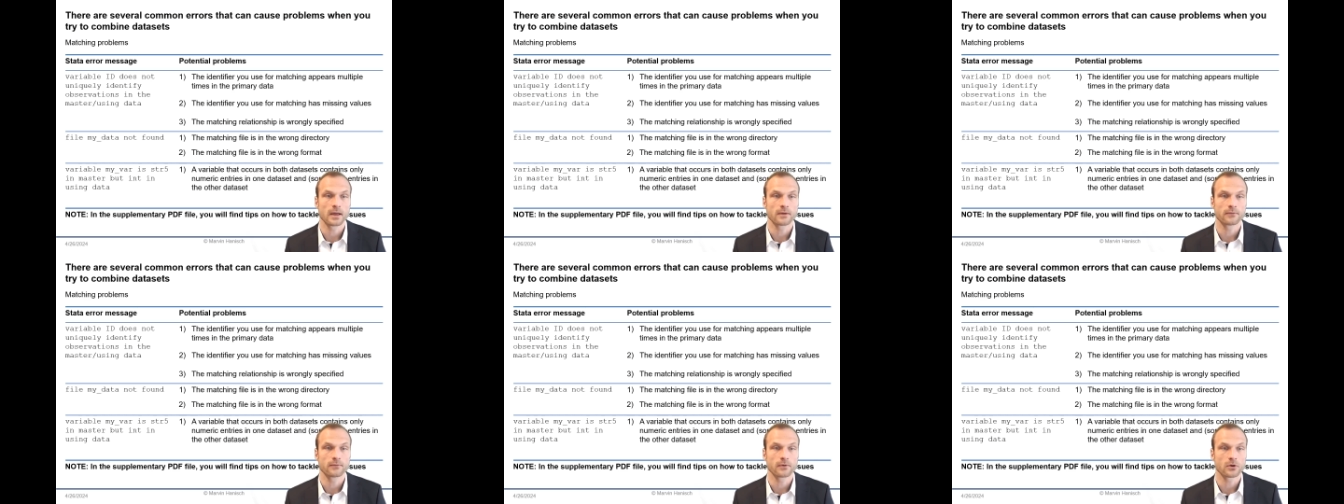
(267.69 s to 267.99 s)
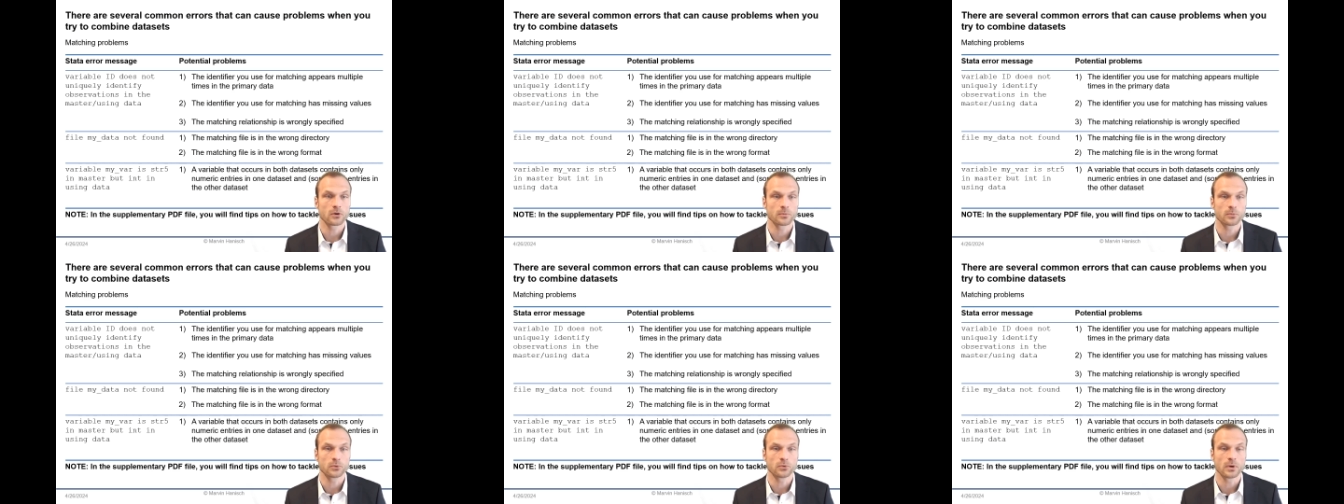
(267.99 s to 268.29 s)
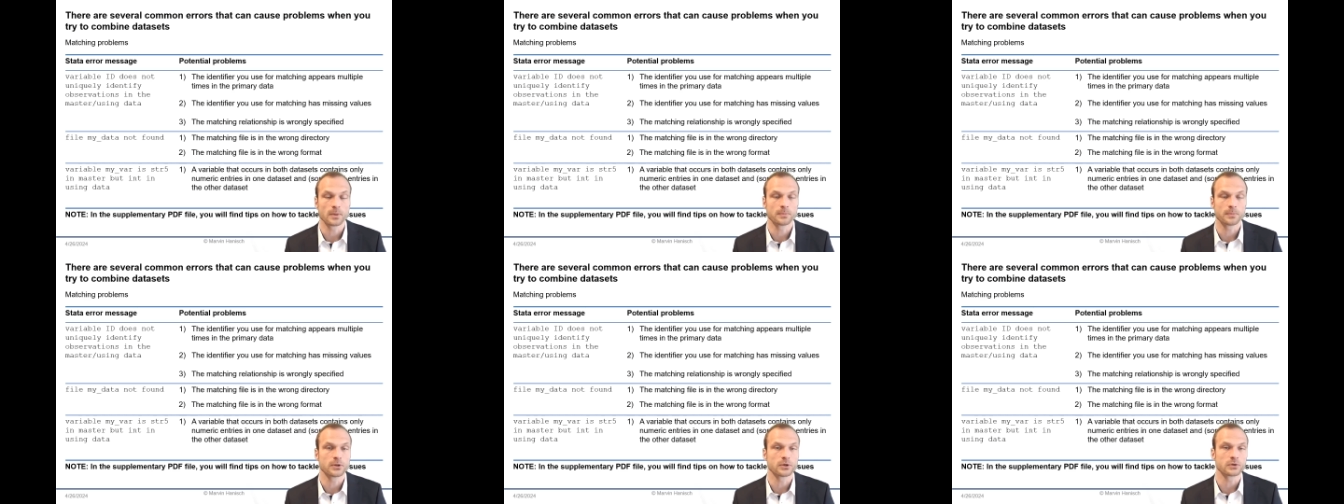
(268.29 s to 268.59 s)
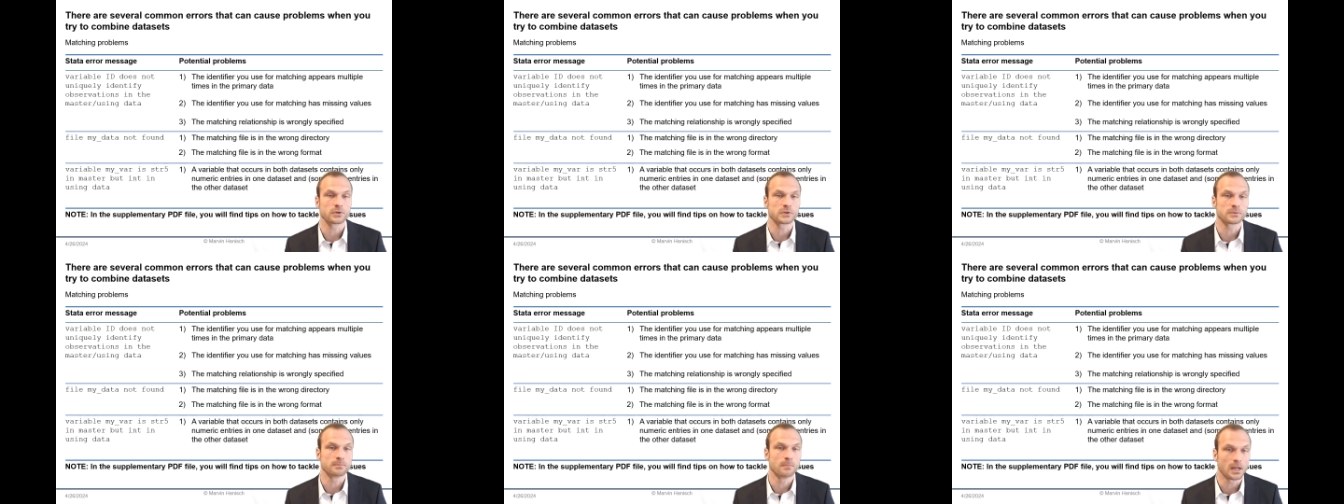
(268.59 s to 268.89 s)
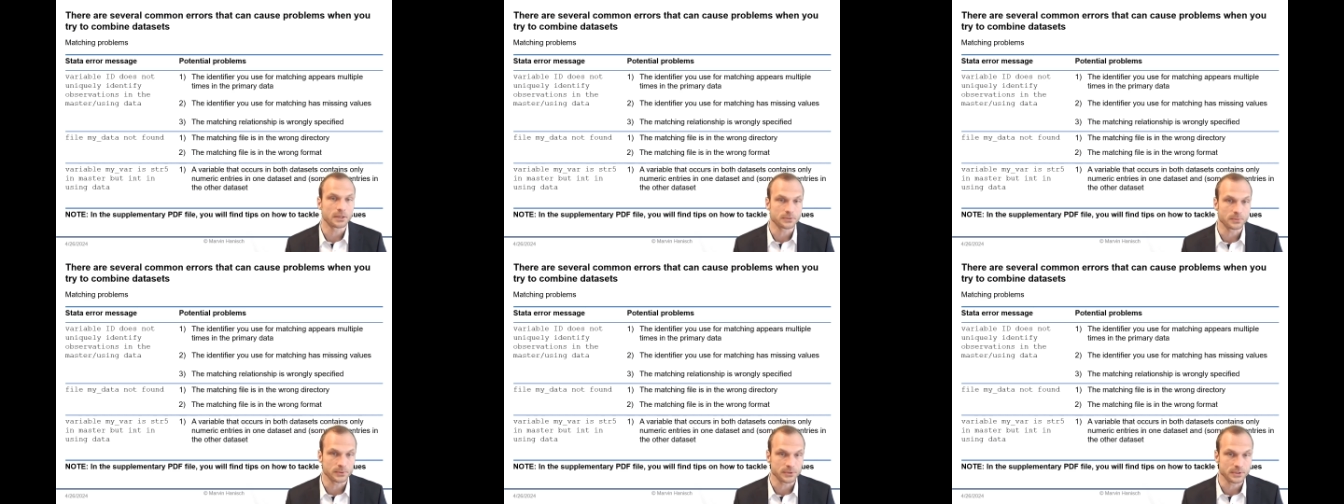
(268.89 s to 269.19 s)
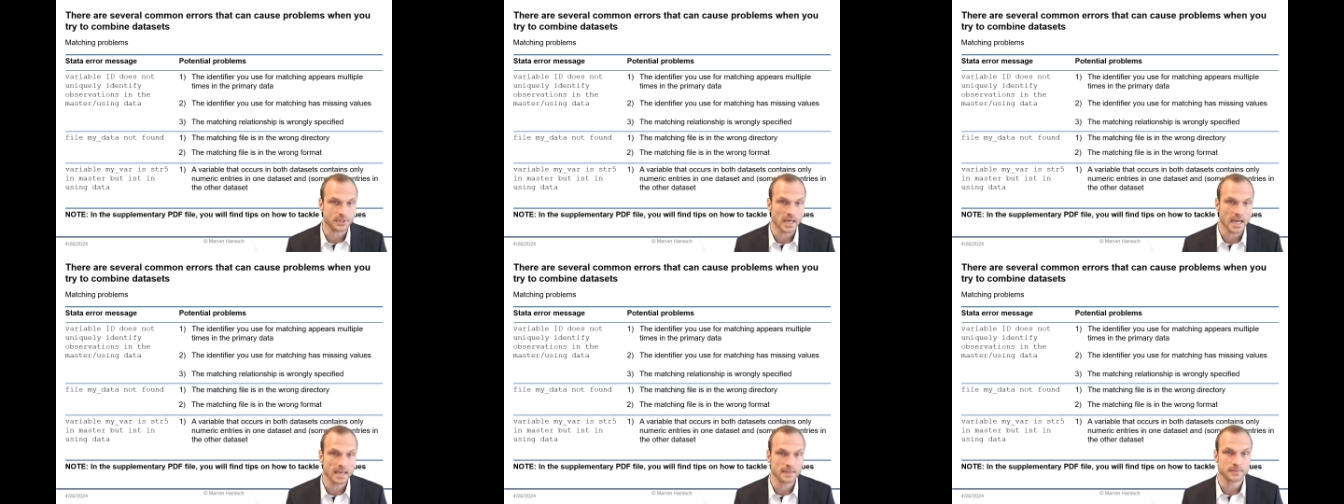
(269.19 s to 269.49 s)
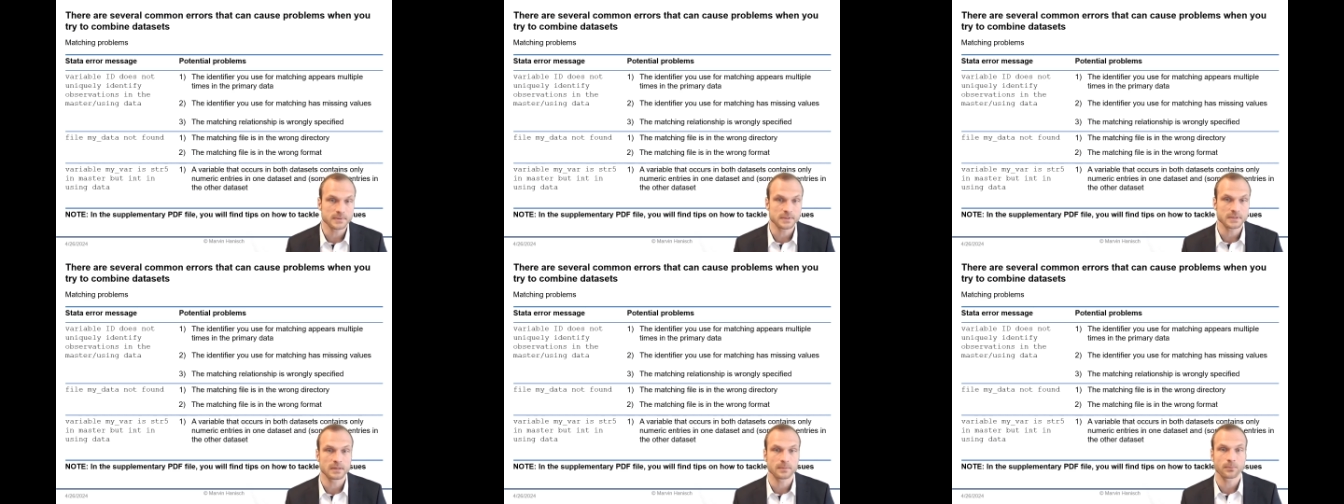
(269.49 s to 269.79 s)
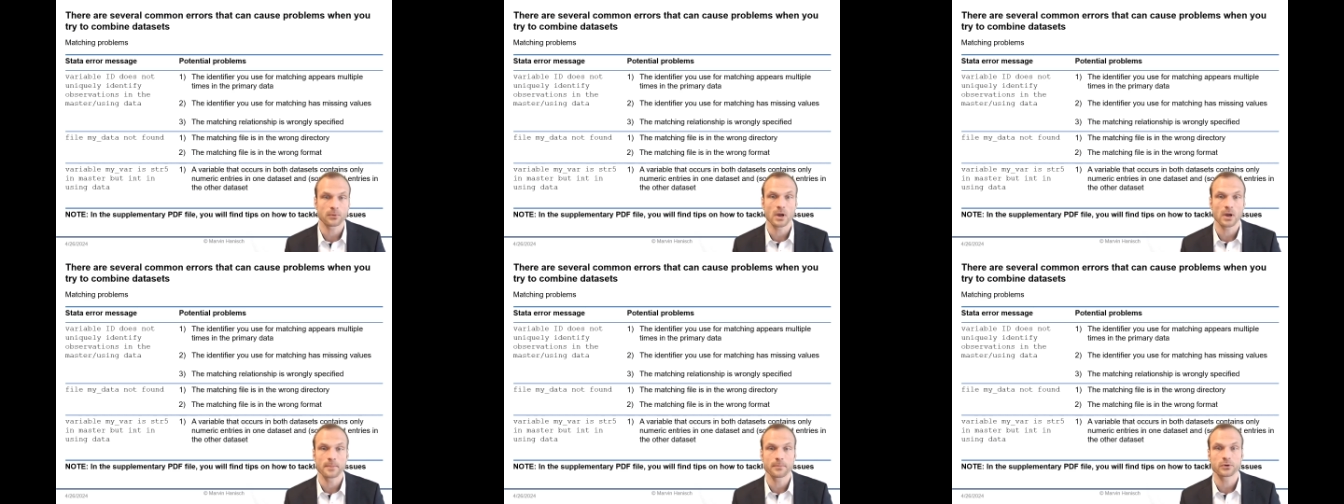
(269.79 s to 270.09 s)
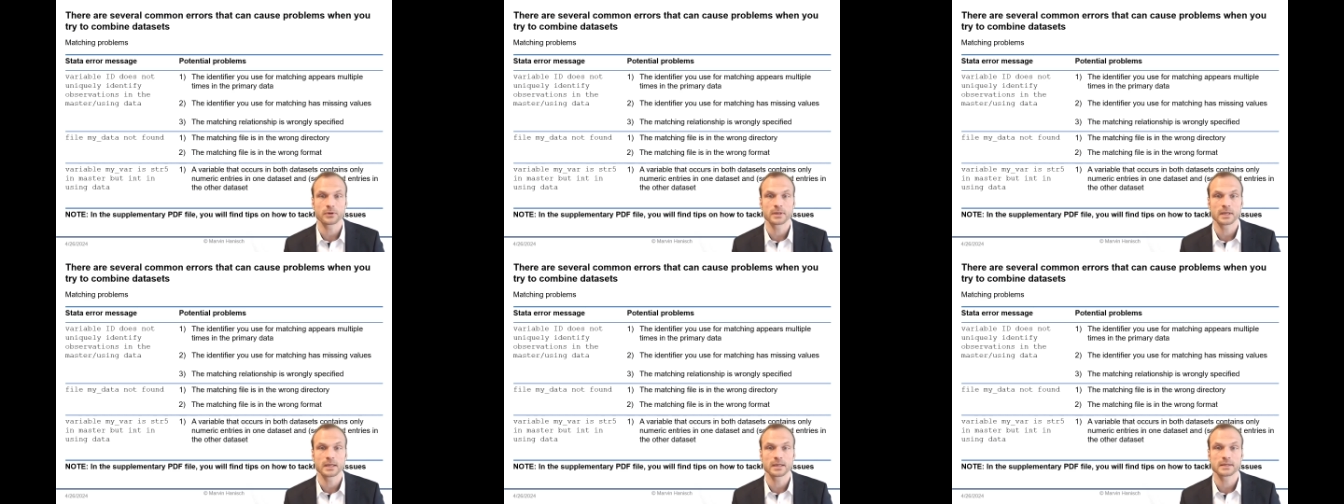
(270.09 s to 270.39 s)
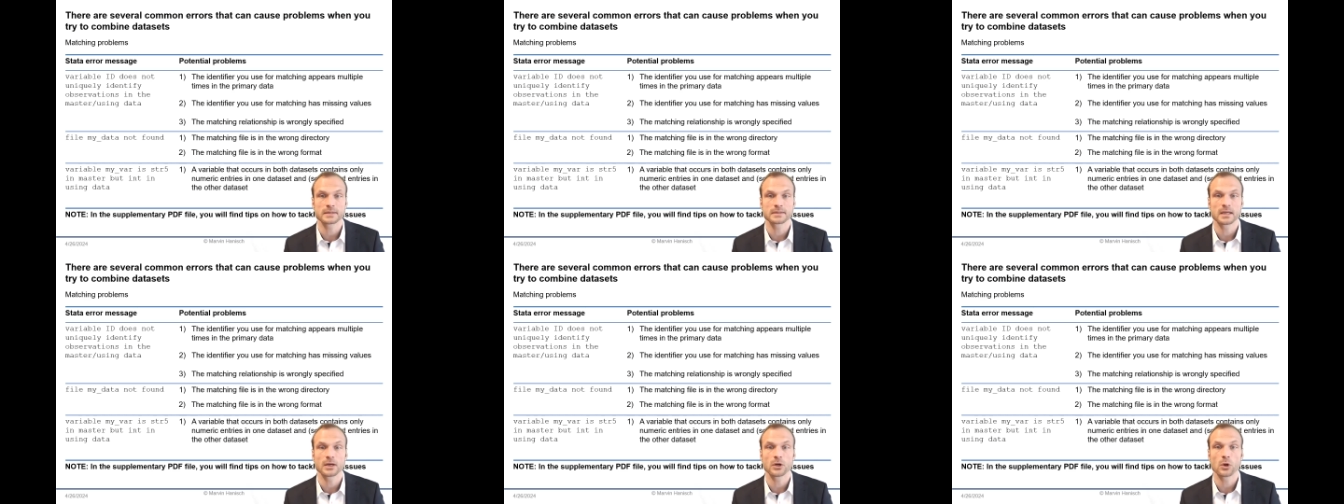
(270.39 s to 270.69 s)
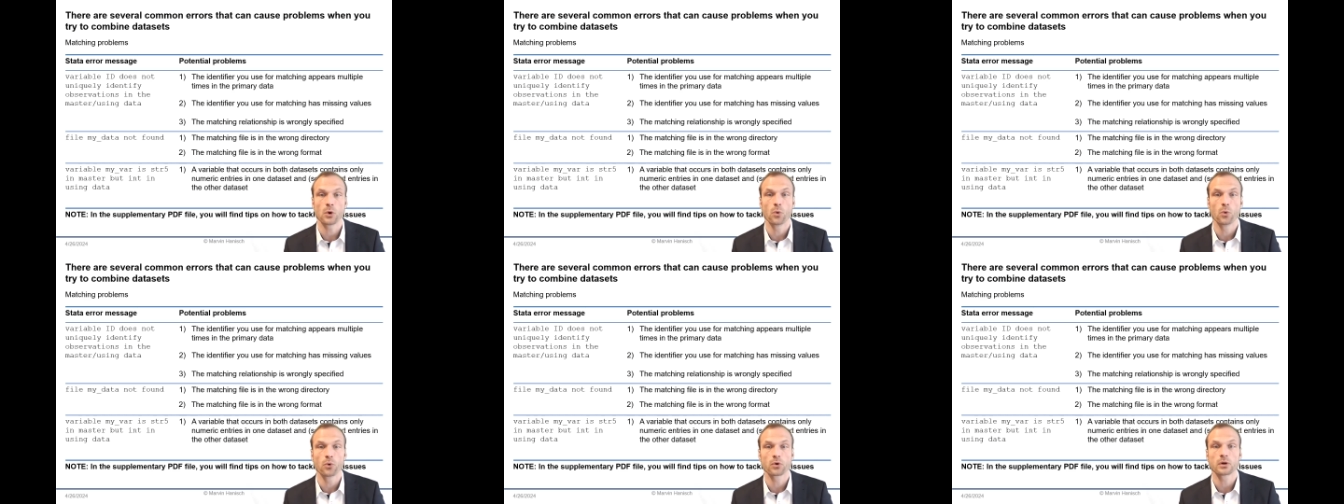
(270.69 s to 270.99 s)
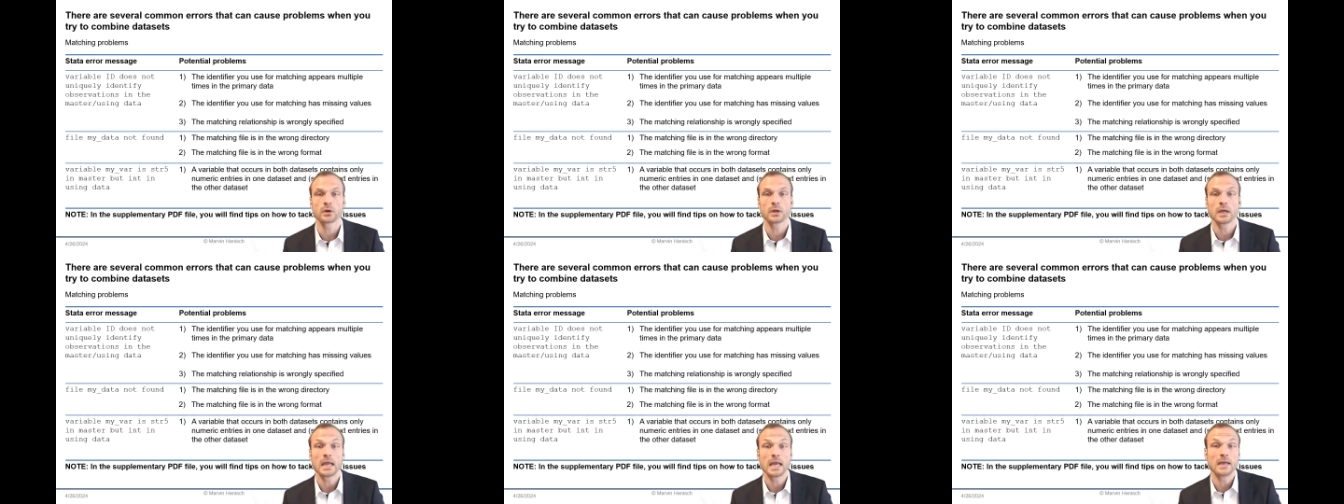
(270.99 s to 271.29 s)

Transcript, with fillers: variable appears multiple times in the primary data set or